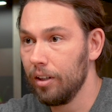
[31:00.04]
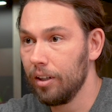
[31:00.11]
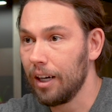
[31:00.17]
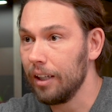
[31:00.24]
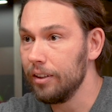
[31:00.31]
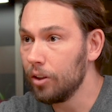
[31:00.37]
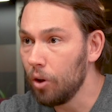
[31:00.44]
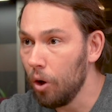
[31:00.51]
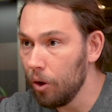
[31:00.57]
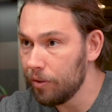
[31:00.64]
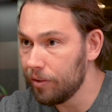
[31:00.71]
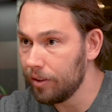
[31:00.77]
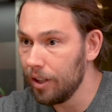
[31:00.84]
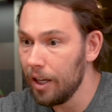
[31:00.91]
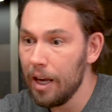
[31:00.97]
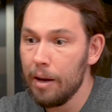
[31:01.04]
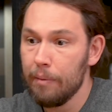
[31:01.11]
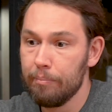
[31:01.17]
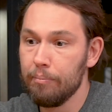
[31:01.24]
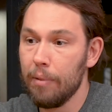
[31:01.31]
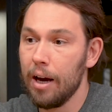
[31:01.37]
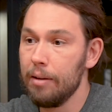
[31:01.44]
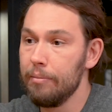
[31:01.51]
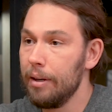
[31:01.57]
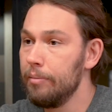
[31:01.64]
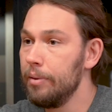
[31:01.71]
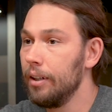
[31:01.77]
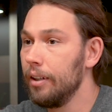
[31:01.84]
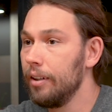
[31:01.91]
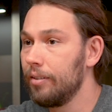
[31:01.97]
cut the cost by
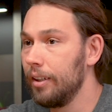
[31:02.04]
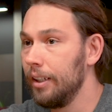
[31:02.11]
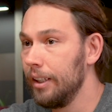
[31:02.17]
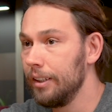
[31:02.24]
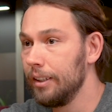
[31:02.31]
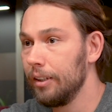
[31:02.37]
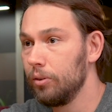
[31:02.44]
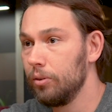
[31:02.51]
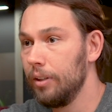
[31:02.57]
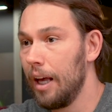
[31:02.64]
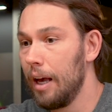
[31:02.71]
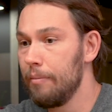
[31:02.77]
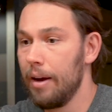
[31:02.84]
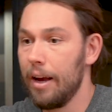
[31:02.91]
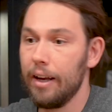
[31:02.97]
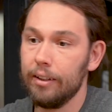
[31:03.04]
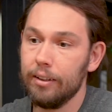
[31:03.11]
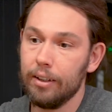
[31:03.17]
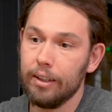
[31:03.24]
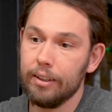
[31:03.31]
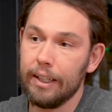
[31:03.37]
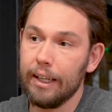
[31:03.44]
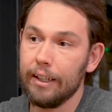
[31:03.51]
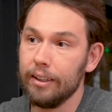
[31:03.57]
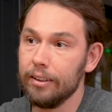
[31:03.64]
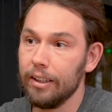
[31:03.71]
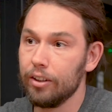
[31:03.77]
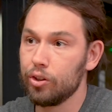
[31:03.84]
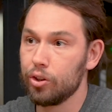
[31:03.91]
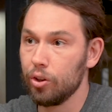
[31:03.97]
maybe listening to them and taking
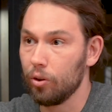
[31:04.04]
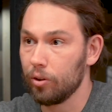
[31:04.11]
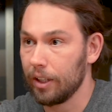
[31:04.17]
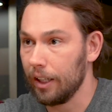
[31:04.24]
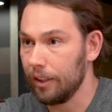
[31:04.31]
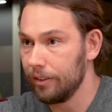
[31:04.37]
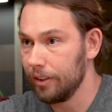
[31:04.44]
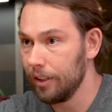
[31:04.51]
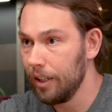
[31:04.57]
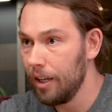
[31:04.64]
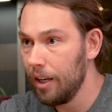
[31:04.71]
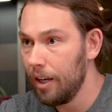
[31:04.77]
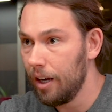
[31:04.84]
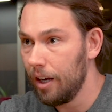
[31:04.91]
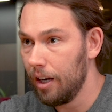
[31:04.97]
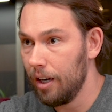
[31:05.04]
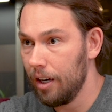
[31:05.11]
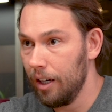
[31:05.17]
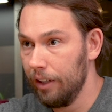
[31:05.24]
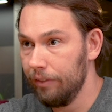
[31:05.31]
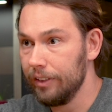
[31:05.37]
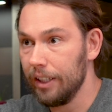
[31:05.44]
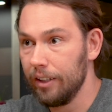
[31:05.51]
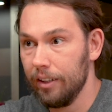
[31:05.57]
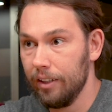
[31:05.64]
that shortcut if